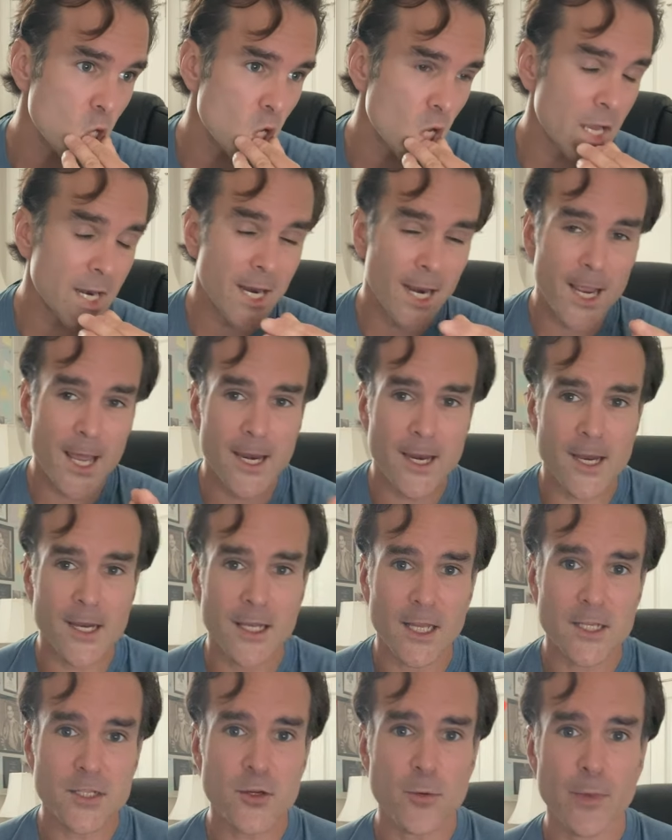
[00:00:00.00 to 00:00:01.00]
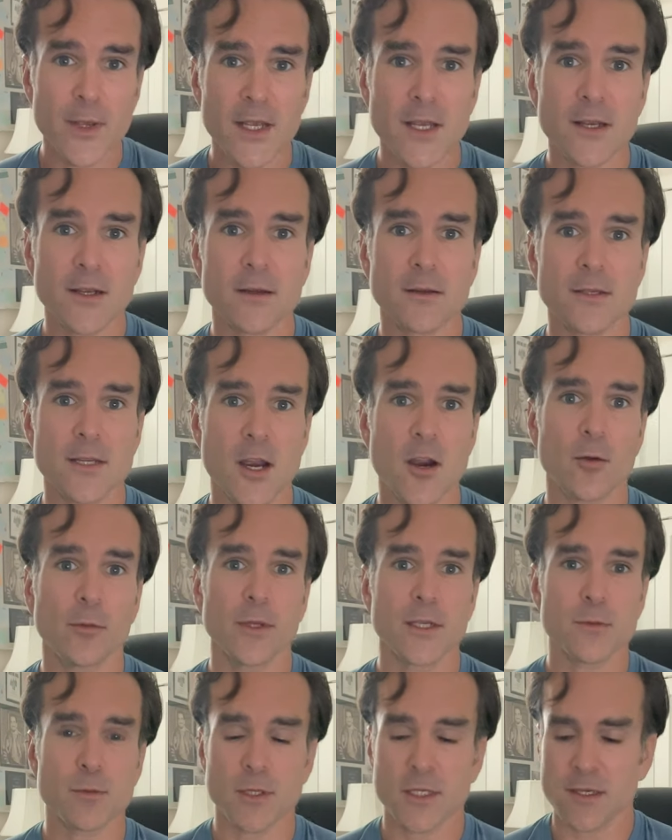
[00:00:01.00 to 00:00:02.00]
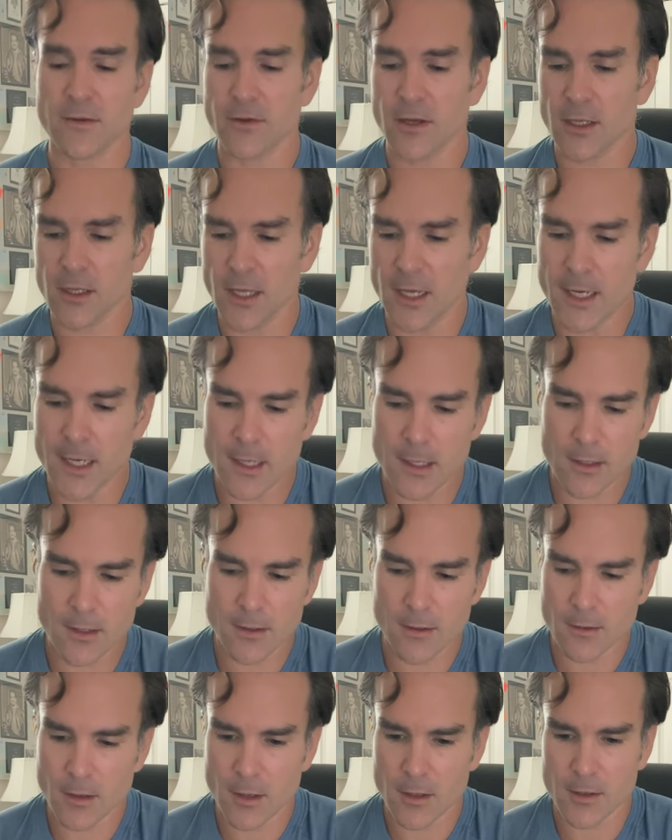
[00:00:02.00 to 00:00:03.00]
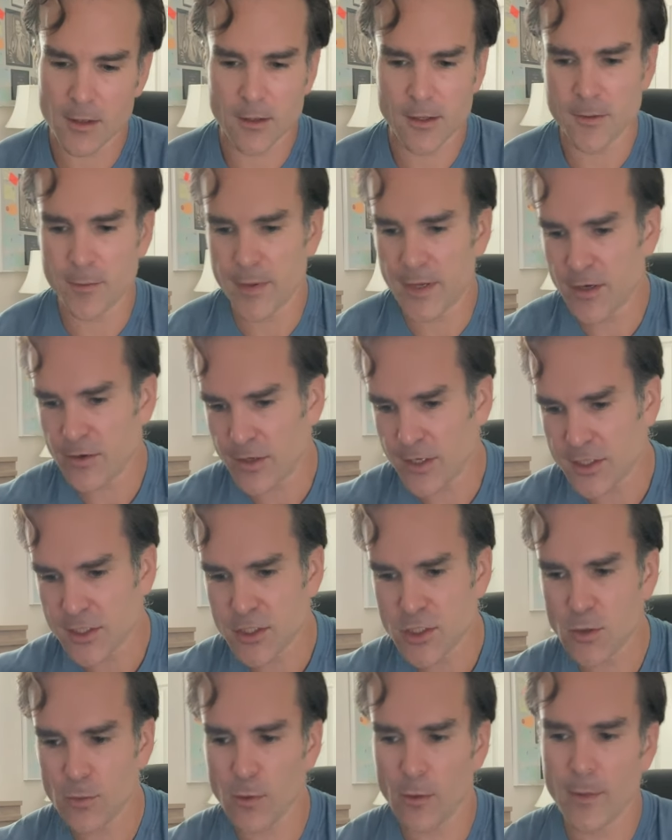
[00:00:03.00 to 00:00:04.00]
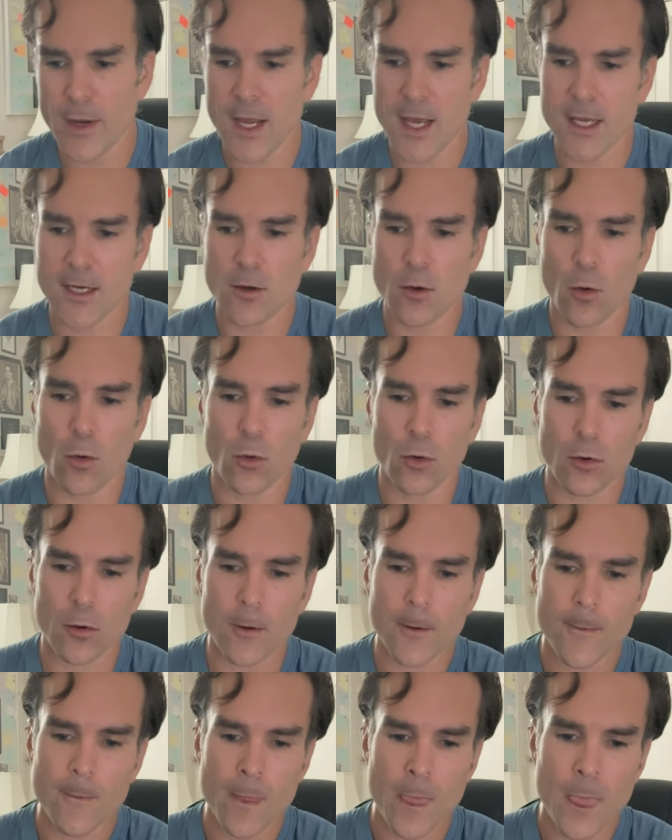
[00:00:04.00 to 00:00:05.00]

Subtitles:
again, unless you're being terribly specific, like the bearded Superman or